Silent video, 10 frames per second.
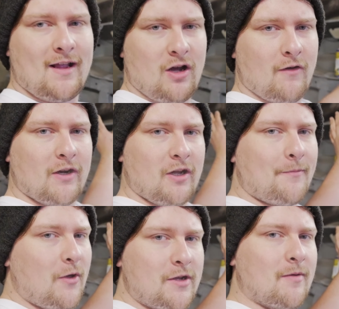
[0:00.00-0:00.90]
covering up
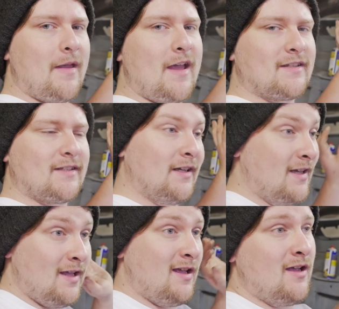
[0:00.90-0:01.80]
all your mess.
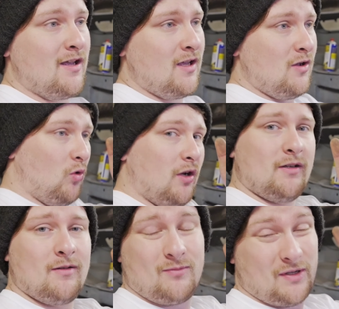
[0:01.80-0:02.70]

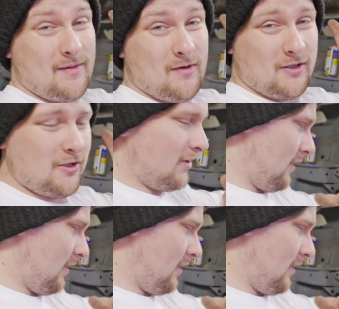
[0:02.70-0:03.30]
1, pretty much,